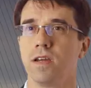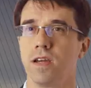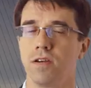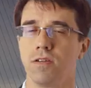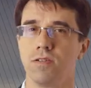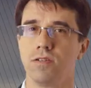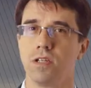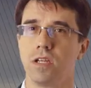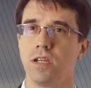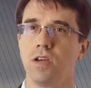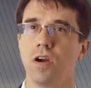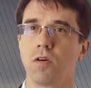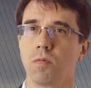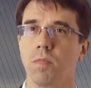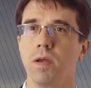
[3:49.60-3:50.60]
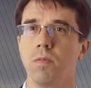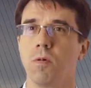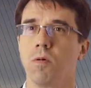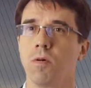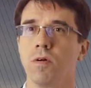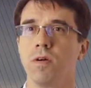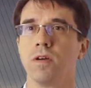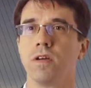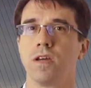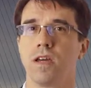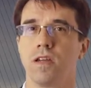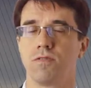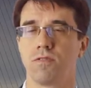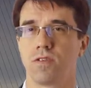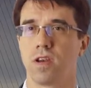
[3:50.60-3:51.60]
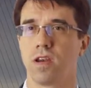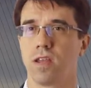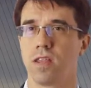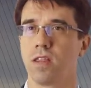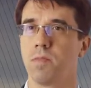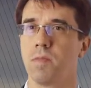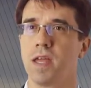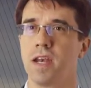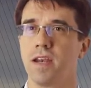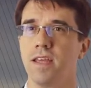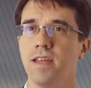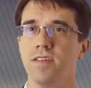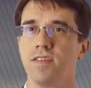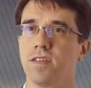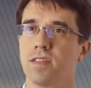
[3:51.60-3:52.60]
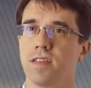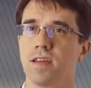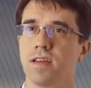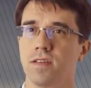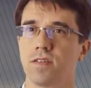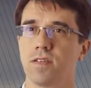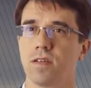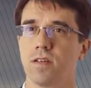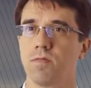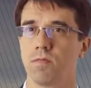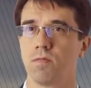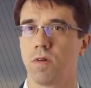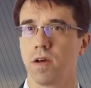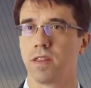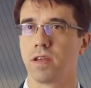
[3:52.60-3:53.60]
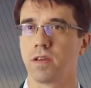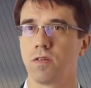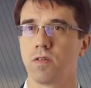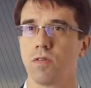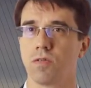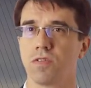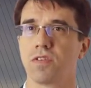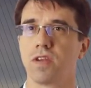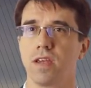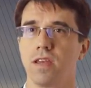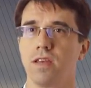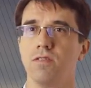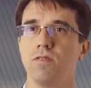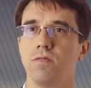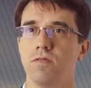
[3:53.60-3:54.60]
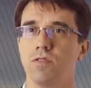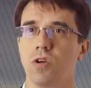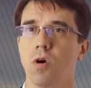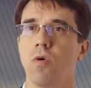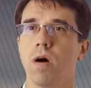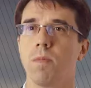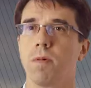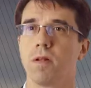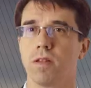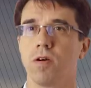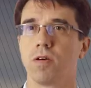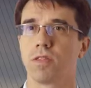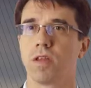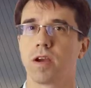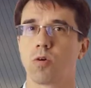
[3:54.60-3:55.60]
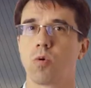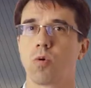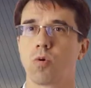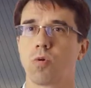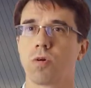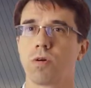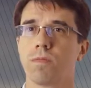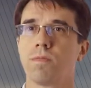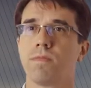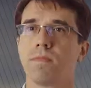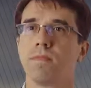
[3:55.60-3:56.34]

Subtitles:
energy, young people interested in amenities and things that I think you'll see show up along that corridor.